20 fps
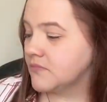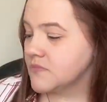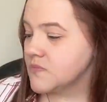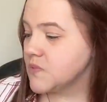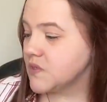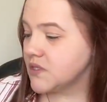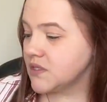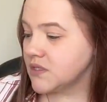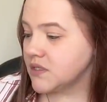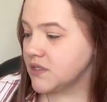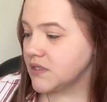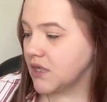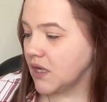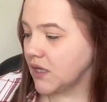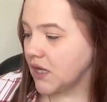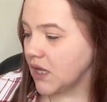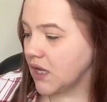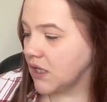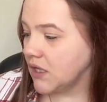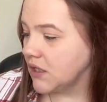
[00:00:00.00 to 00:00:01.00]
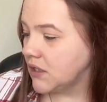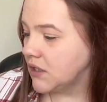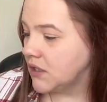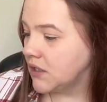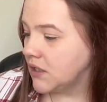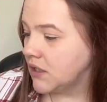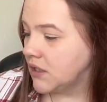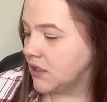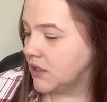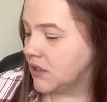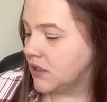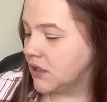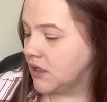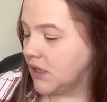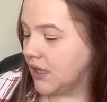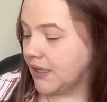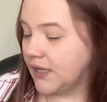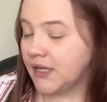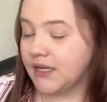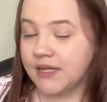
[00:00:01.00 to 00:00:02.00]
stunning
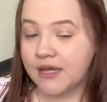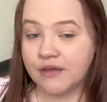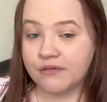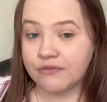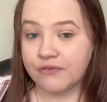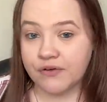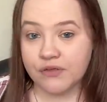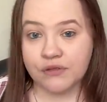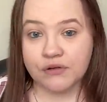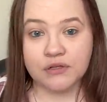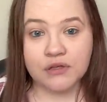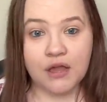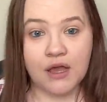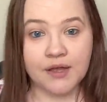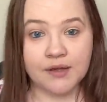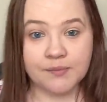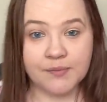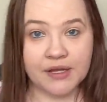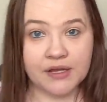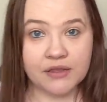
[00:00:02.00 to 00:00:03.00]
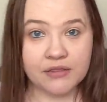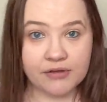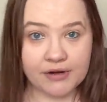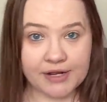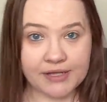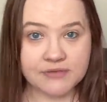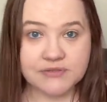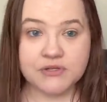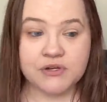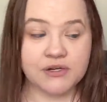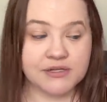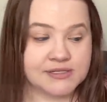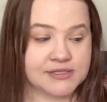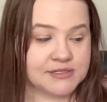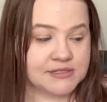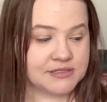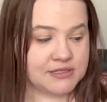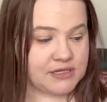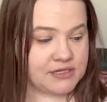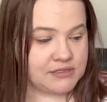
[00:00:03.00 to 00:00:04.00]
need to get further along in my other Hands Across the
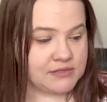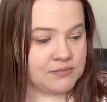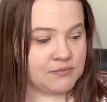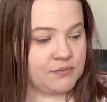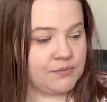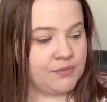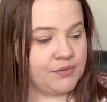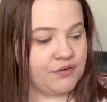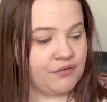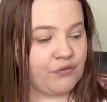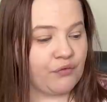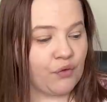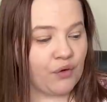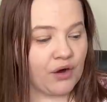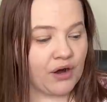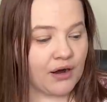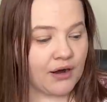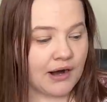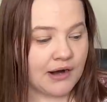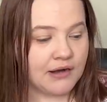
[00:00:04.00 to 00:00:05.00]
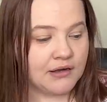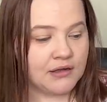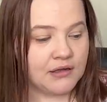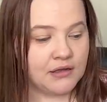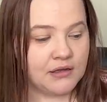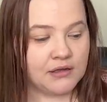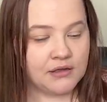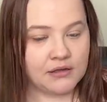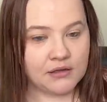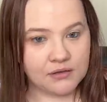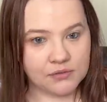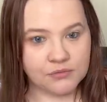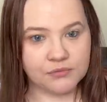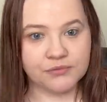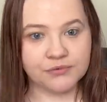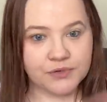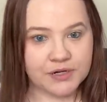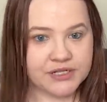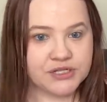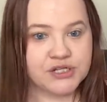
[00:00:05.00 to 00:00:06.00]
Seas before
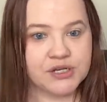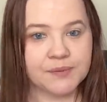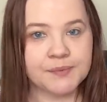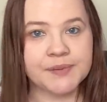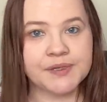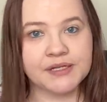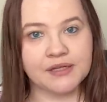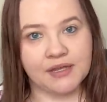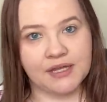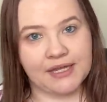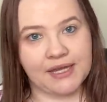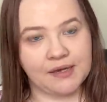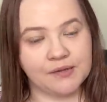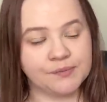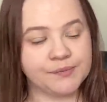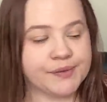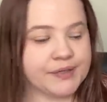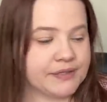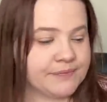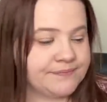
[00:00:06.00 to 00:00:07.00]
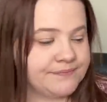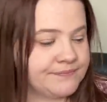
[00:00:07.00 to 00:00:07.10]
before I jump in on that, but